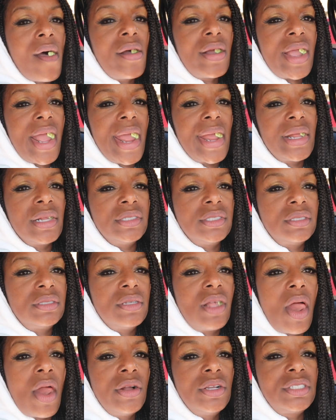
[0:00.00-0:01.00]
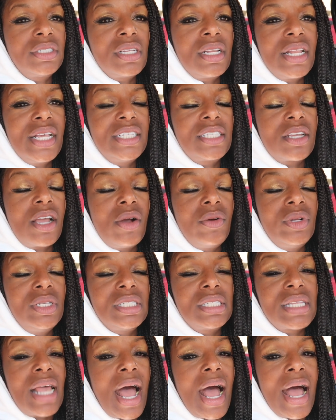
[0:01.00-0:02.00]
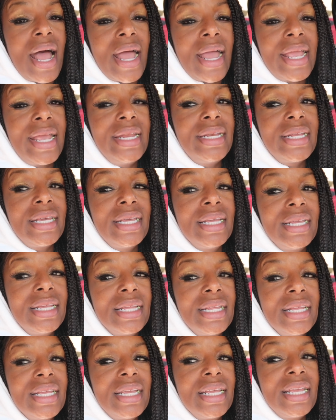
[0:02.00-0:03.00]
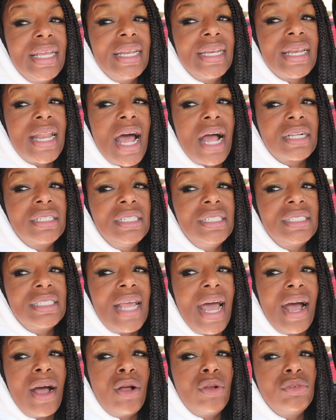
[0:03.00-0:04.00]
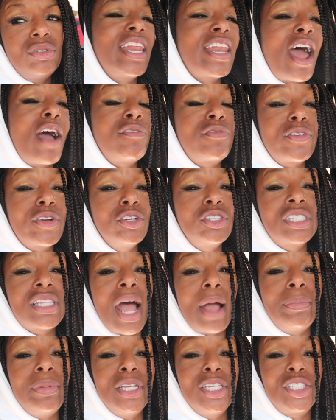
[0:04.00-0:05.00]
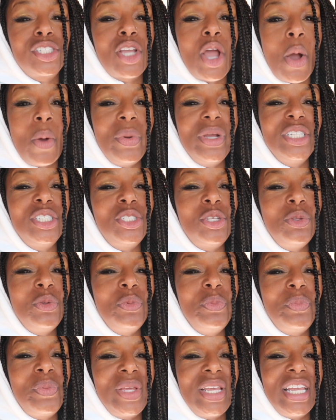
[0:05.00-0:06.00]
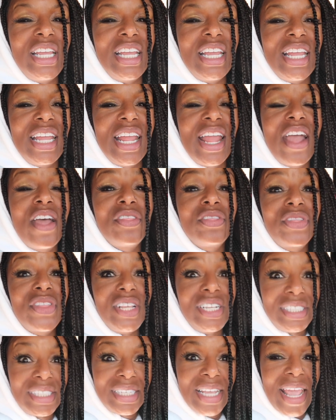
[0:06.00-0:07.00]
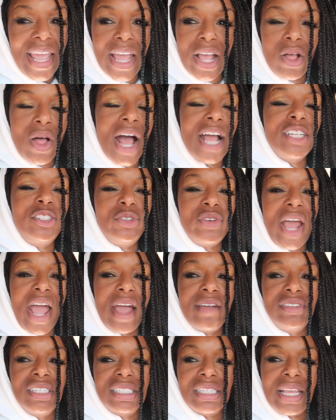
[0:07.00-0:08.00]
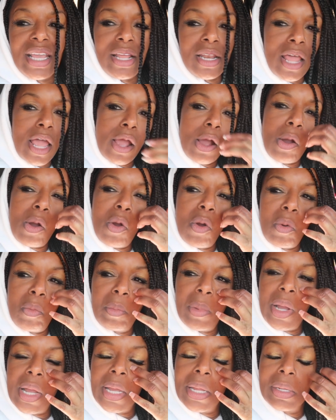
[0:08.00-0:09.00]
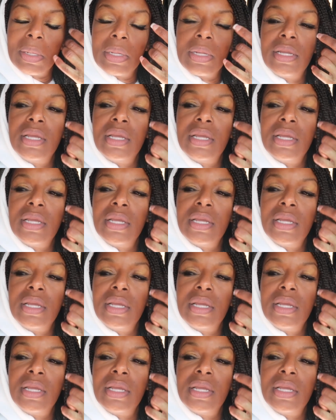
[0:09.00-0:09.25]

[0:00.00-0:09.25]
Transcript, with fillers: Okay, so let's go inside and knock this out. And our first stop is going to be the scale. I do not have a scale at home, but